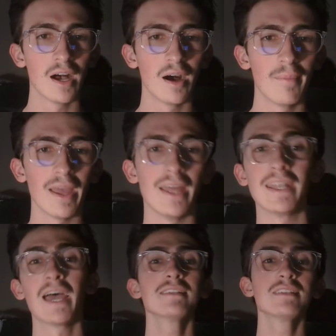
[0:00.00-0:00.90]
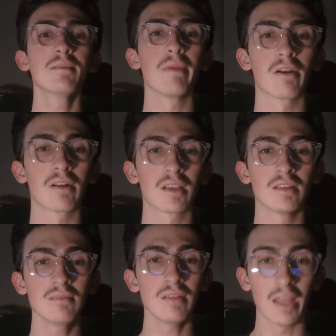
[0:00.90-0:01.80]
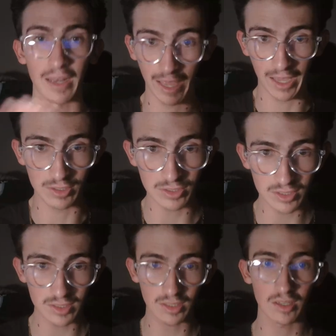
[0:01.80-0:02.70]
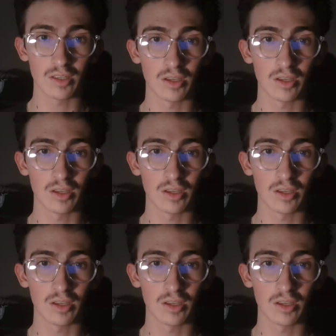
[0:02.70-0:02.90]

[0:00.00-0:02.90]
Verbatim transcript: Um, and as an American, and as